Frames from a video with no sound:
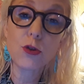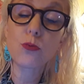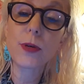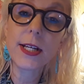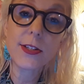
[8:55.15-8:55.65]
to
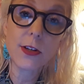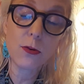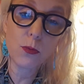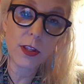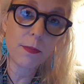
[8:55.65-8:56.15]

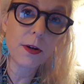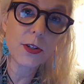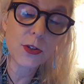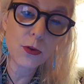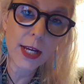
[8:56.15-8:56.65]
reason with a
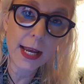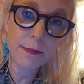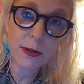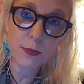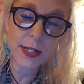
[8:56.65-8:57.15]
person who
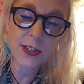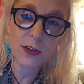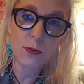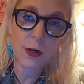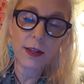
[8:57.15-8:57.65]
can't be
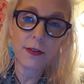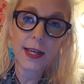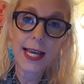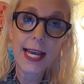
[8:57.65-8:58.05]
reasoned with.